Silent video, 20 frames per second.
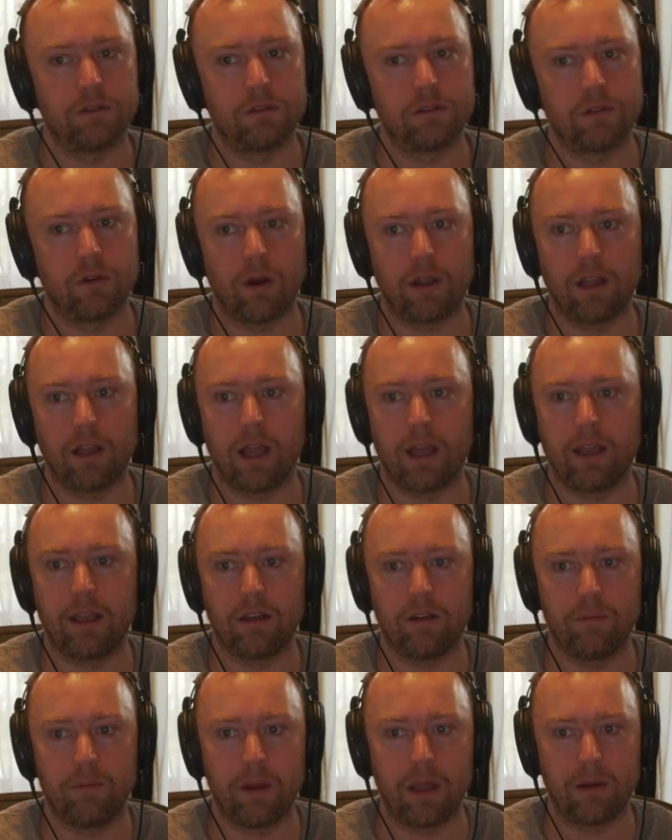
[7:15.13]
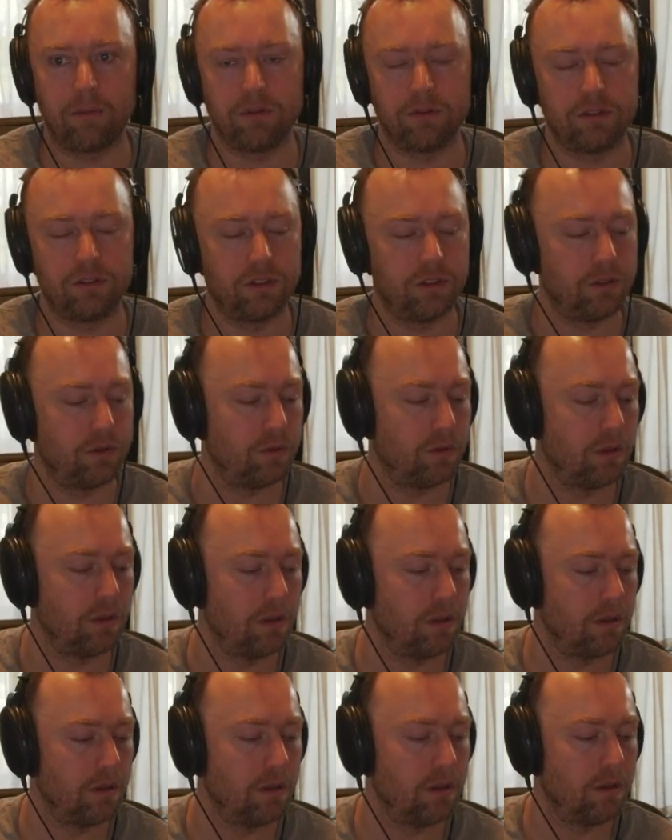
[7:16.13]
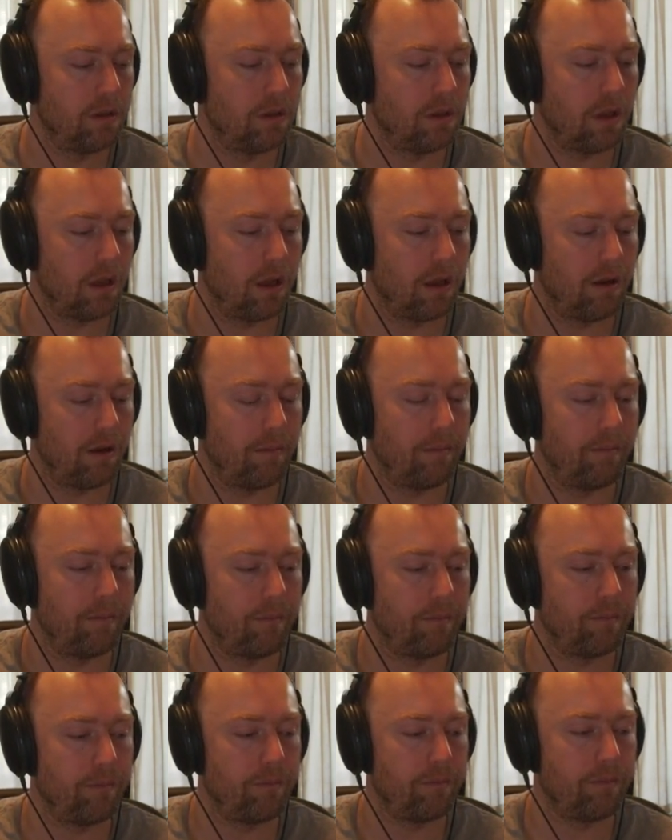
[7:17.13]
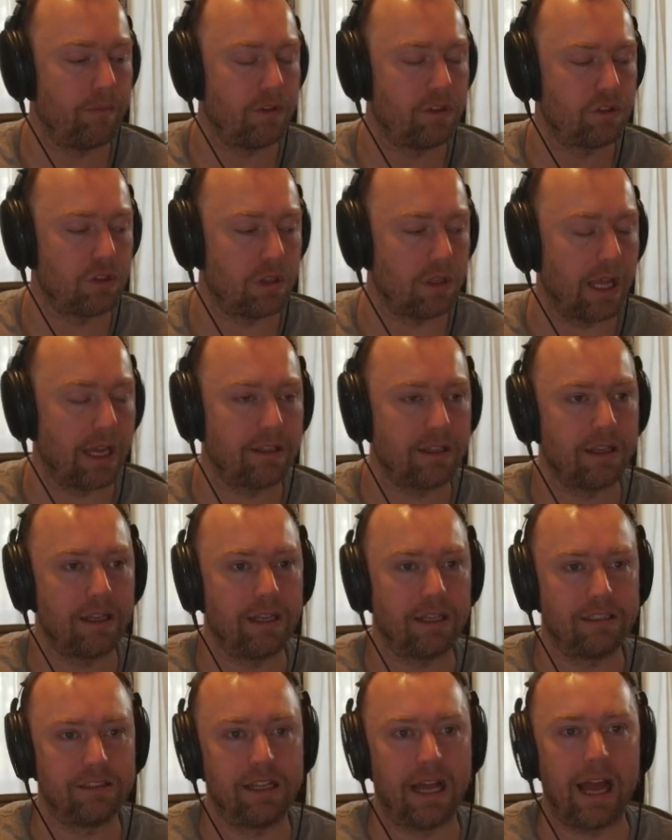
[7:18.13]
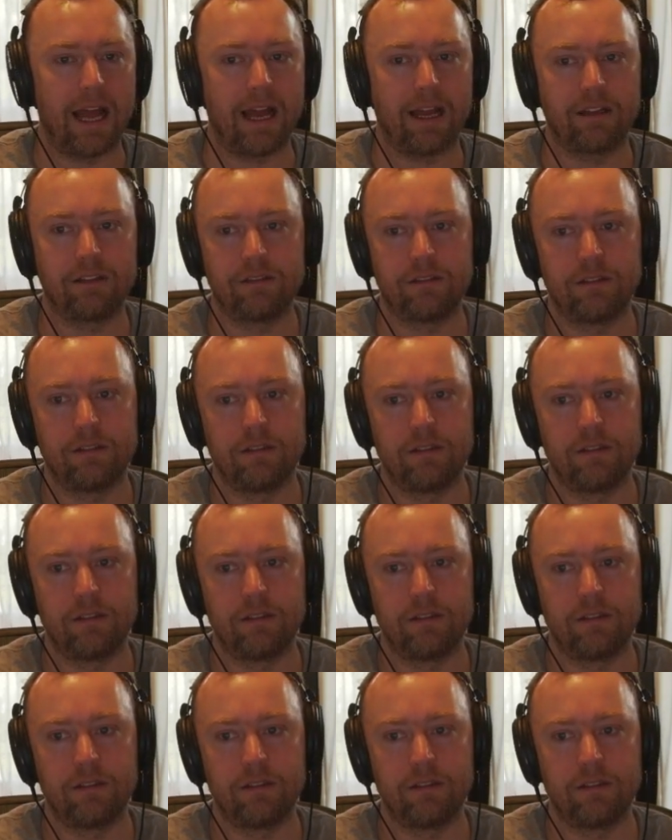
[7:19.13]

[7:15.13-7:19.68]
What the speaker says: So I'd like it to be able to select an exact